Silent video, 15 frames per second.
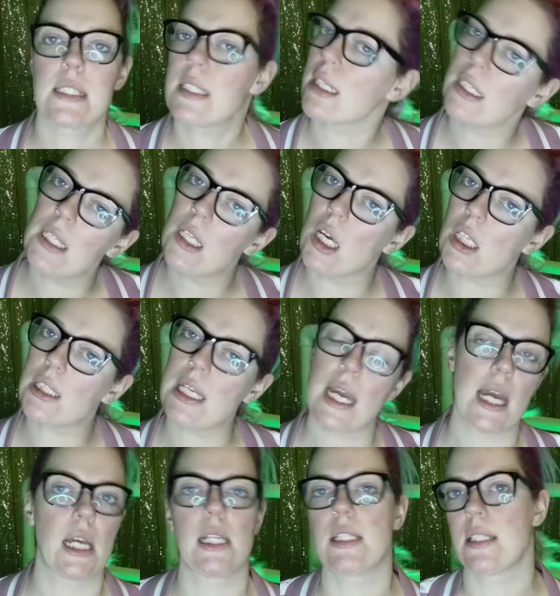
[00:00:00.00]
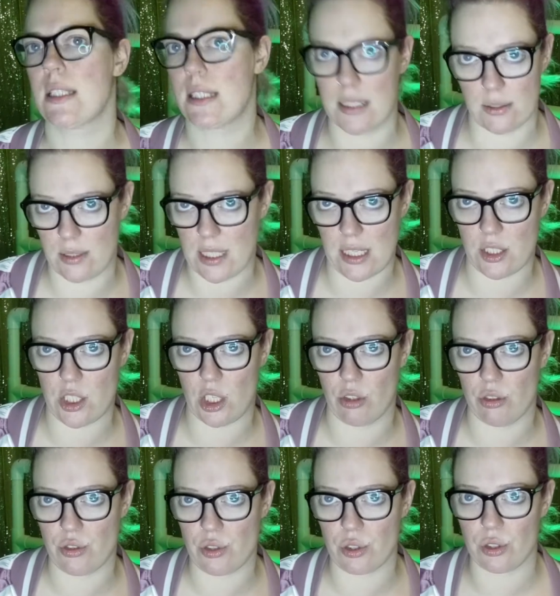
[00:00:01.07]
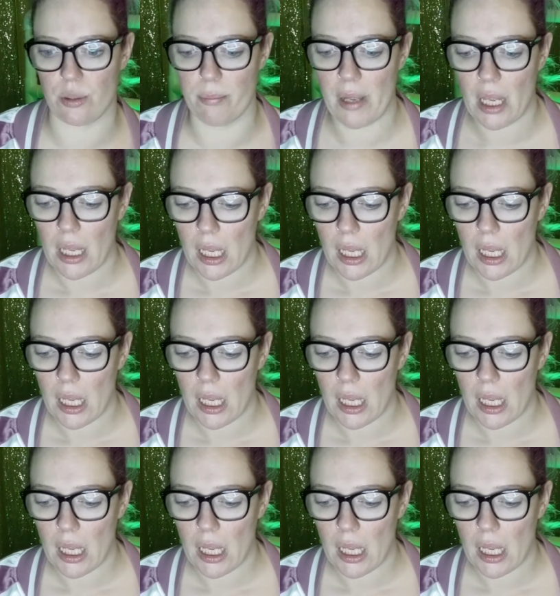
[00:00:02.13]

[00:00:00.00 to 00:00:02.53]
Still in lockdown, still teaching on Zoom,